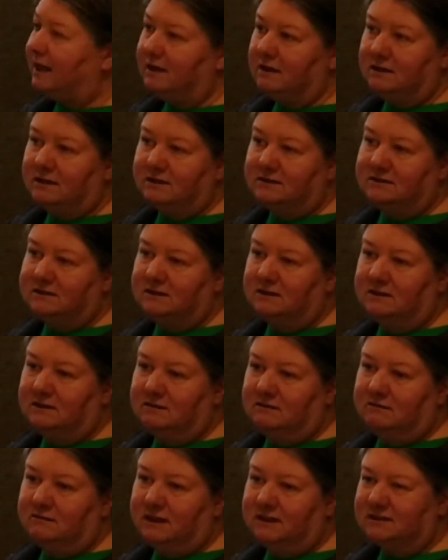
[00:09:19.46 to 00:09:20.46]
and
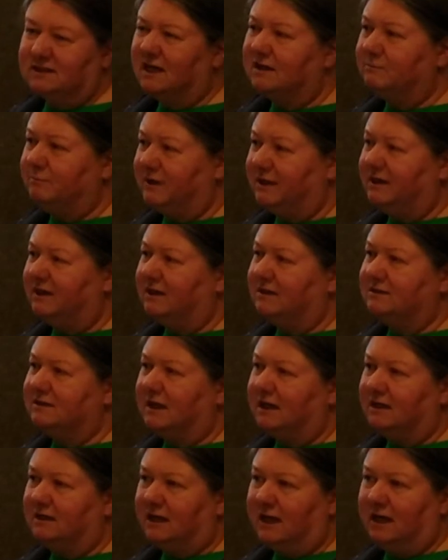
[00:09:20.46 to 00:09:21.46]
continue, it's going to be things
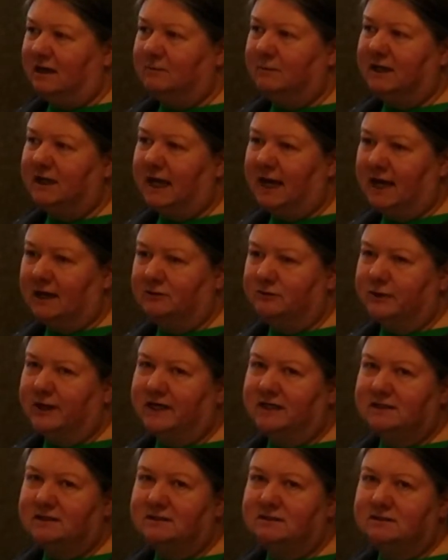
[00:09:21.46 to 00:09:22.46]
like name and
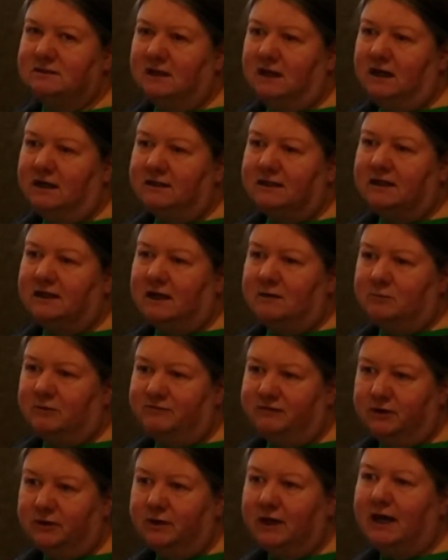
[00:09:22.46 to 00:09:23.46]
address, the name of
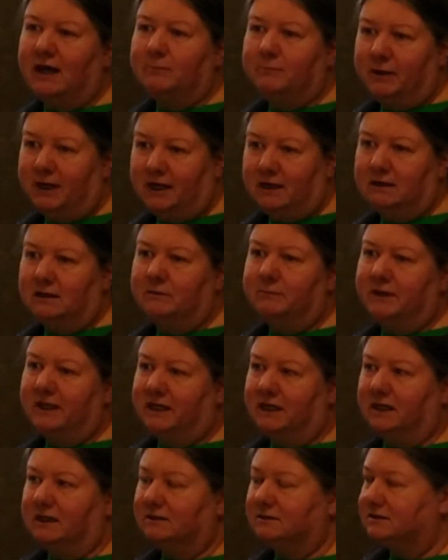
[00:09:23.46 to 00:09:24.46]
your campaign
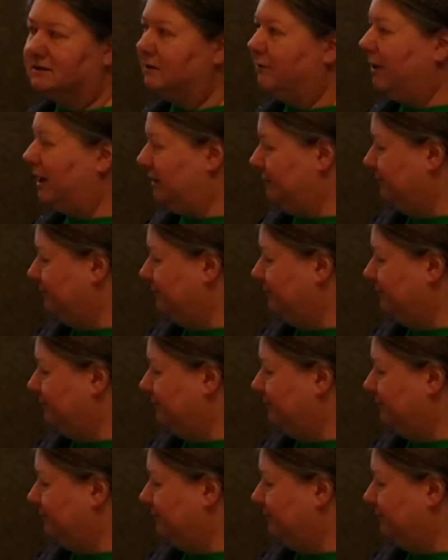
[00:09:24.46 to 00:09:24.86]
committee, and so on.